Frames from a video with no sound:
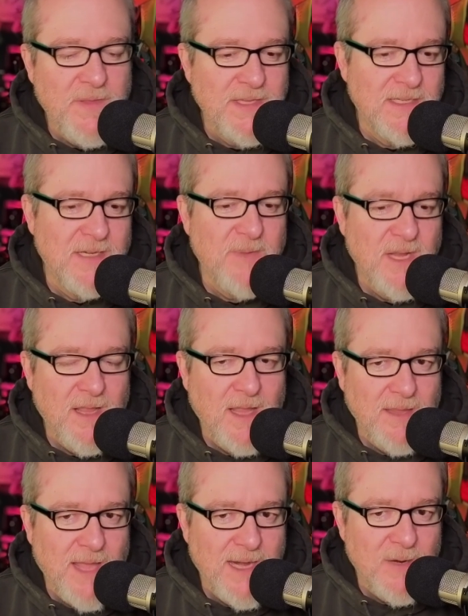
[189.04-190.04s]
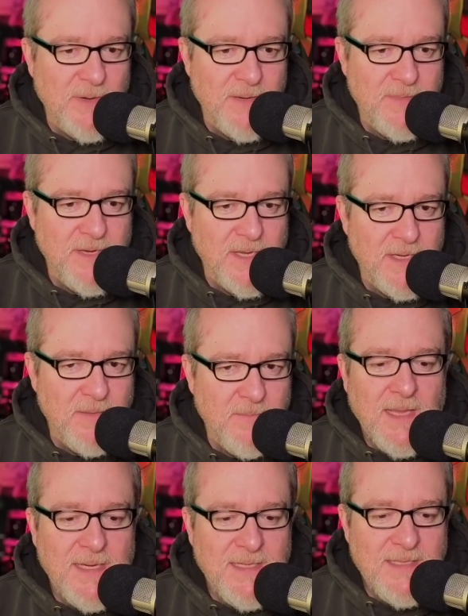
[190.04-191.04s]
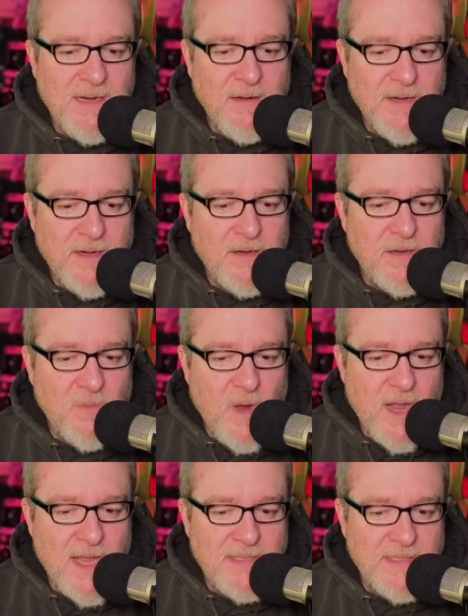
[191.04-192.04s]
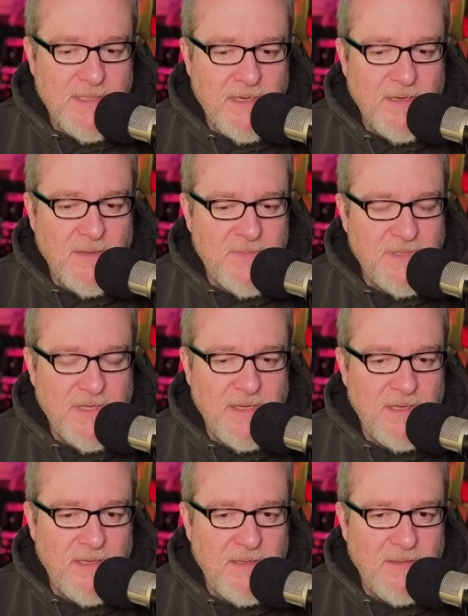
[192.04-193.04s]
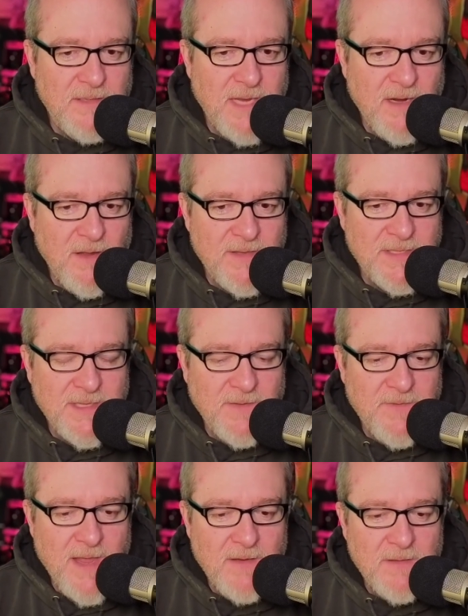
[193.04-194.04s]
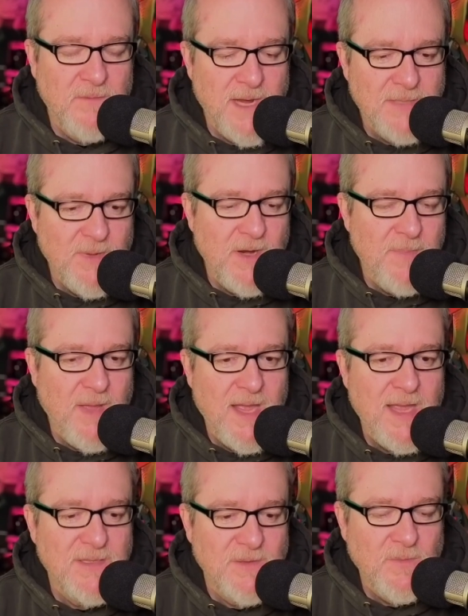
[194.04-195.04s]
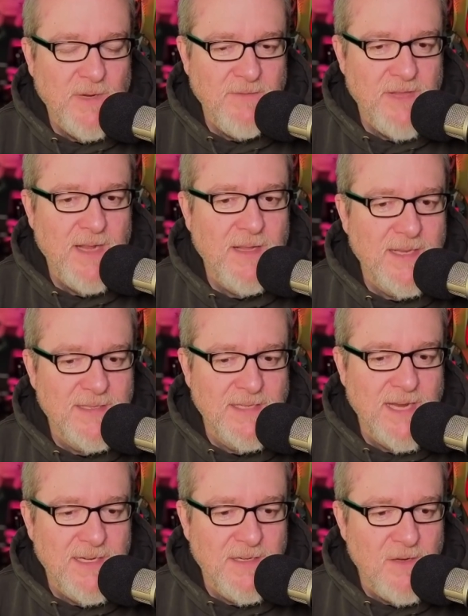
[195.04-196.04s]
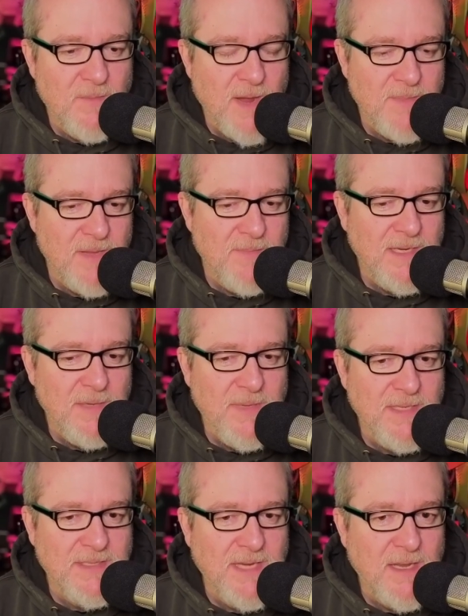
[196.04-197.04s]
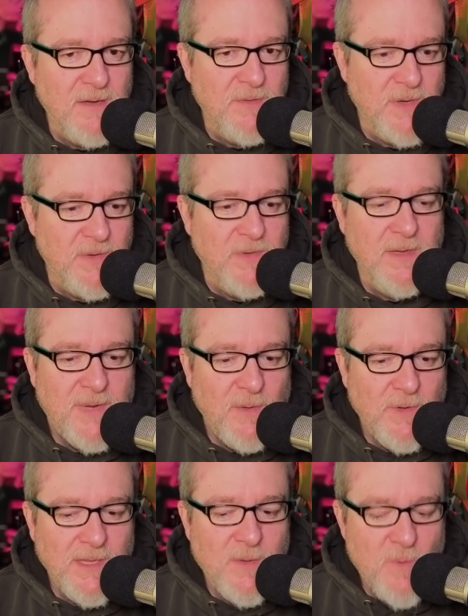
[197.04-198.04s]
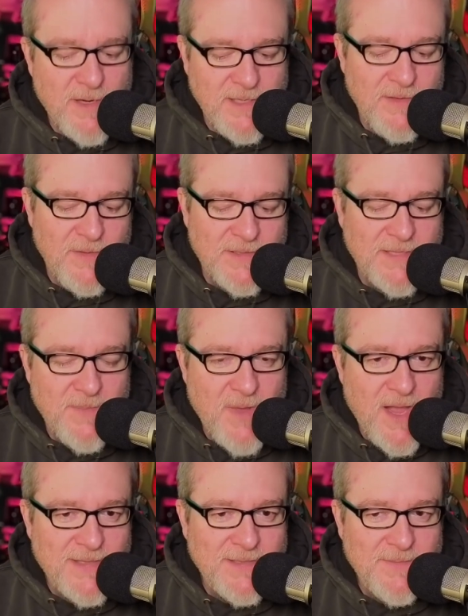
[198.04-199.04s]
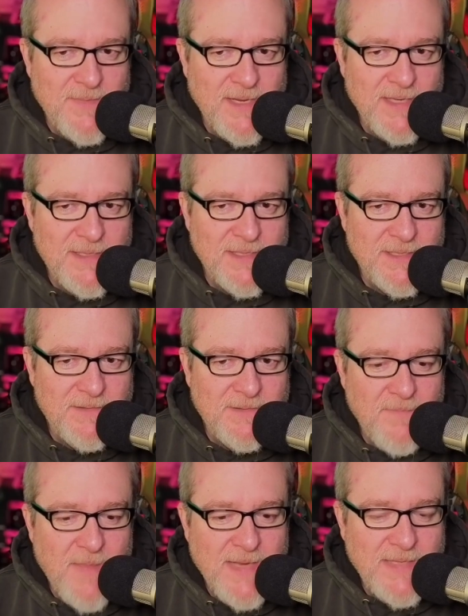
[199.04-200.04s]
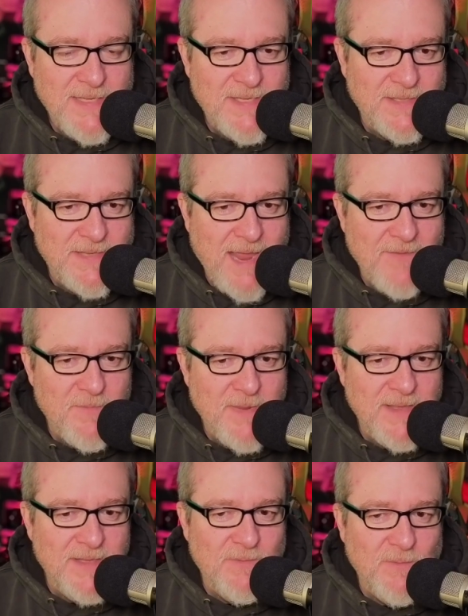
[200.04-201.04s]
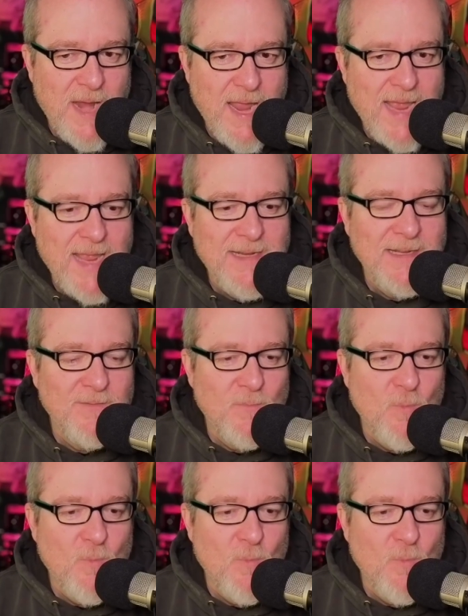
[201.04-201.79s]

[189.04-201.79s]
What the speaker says: thing's going to be a lot lighter when I'm done. And interior-wise in here, I'm just going to take all this stuff out, Raspberry Pis or whatever the hell I decide to do. Might be a mini PC, I don't know. But I really want to do this up awesome and mainly just have it be this rad